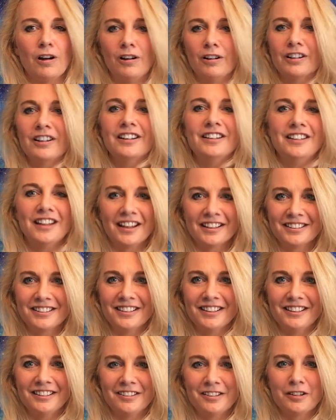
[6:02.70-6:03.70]
all
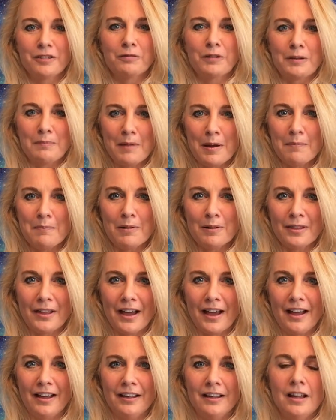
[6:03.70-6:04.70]
connected. So remember
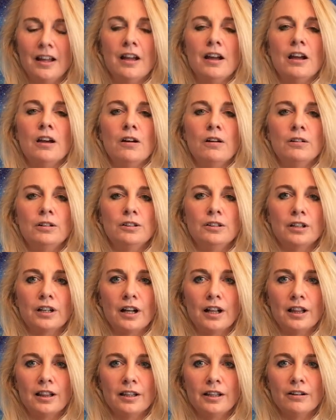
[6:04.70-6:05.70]
that. To
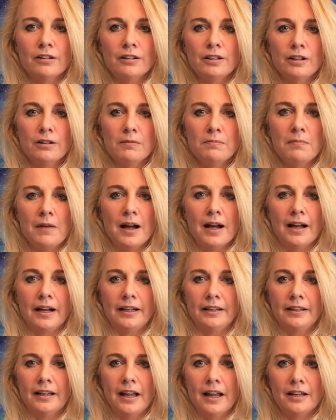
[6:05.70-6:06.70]
clear your
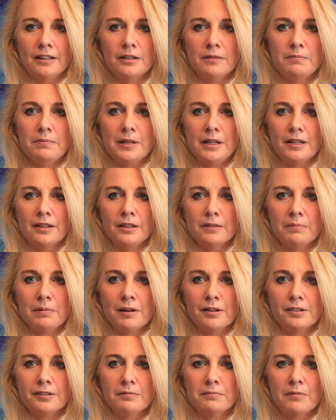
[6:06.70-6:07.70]
mind and to be in the
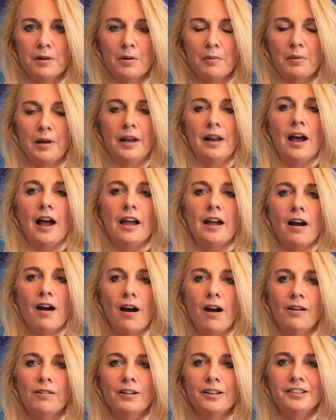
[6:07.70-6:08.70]
present moment, I
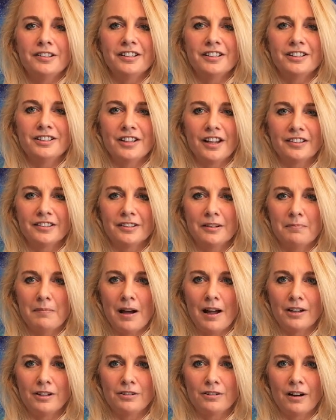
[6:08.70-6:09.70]
always suggest a
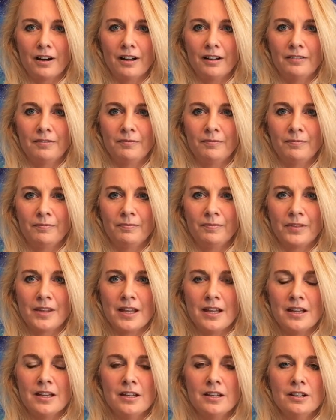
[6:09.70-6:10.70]
mantra.
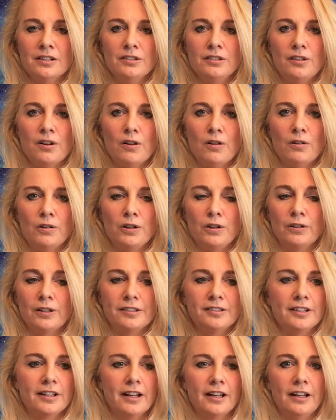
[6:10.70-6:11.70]
So you
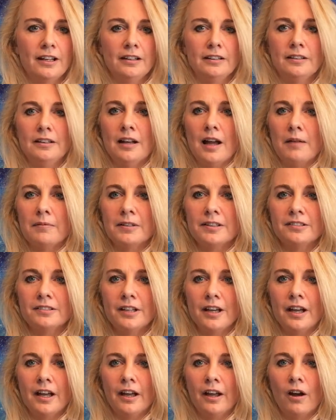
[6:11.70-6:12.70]
could say
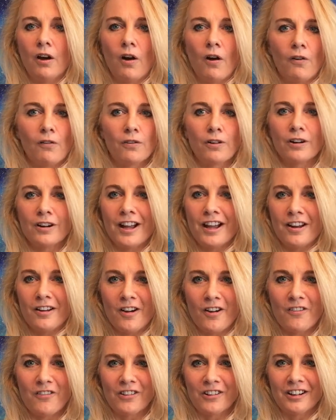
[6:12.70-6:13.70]
namaste over and
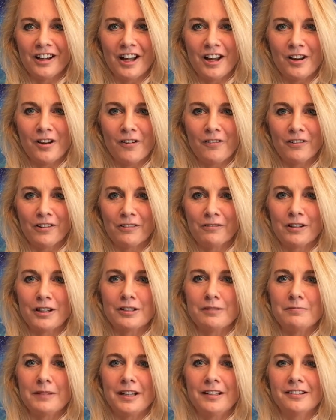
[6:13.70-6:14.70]
over and over,
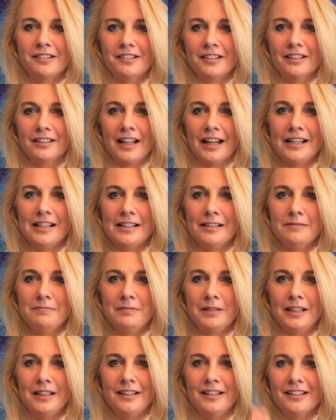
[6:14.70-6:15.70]
which means the light in
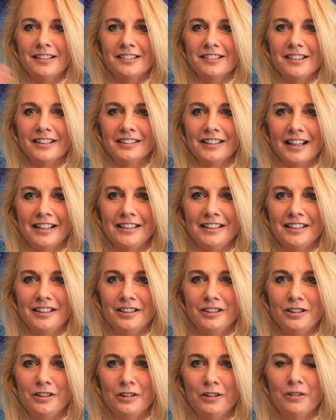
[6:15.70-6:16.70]
me is the light
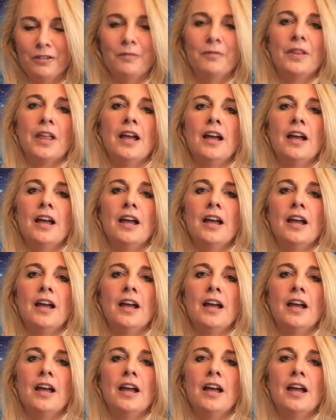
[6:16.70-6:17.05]
in you.